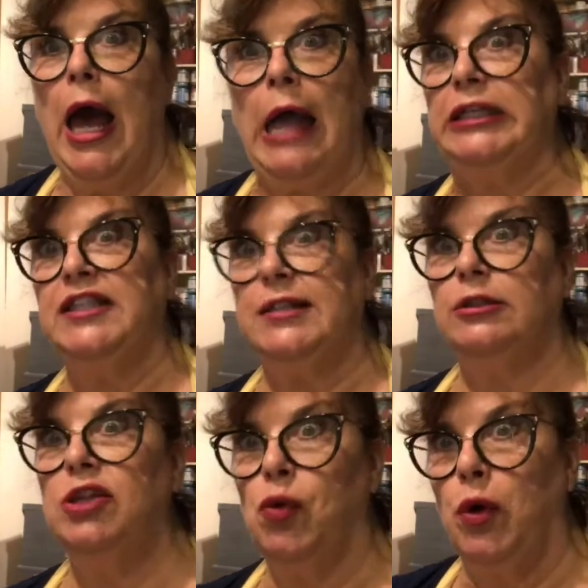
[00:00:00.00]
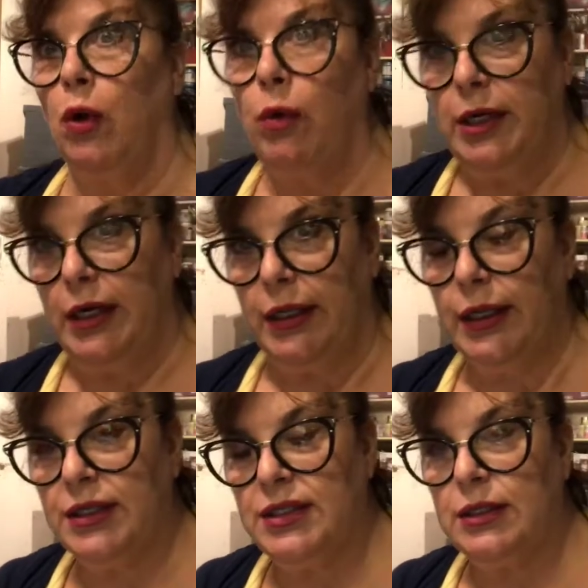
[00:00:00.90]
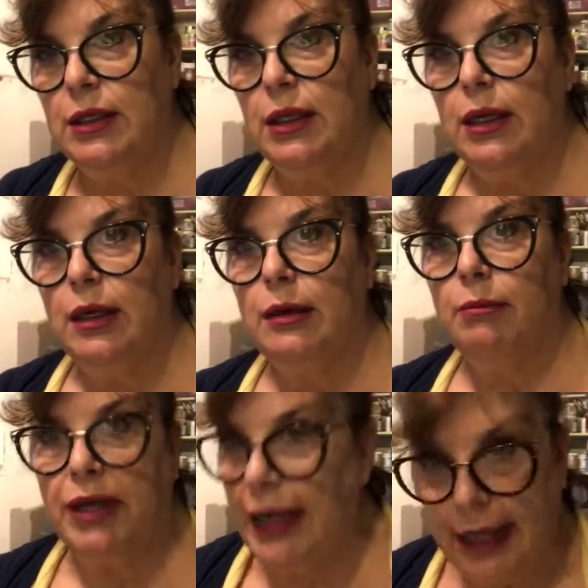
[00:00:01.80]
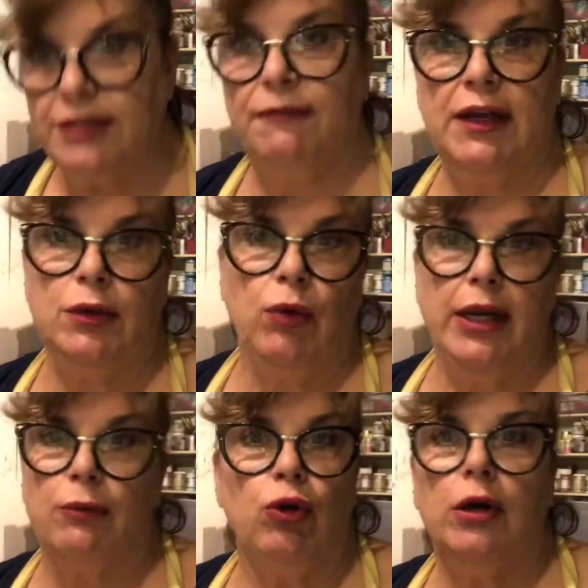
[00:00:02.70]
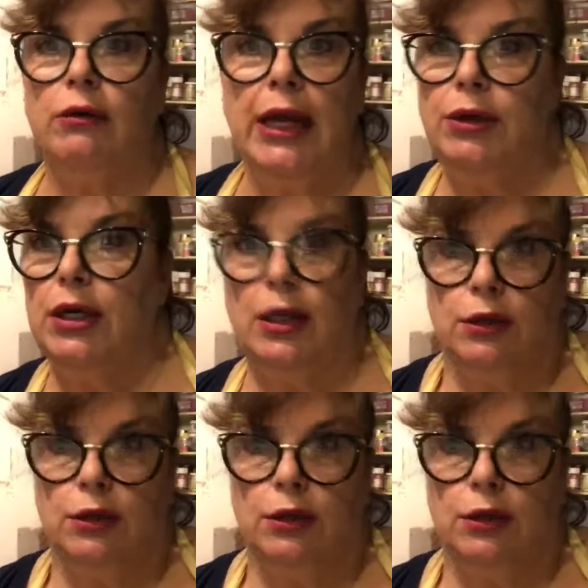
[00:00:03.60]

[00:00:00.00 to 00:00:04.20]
I still don't know what it is, but I had to find a way to work around it.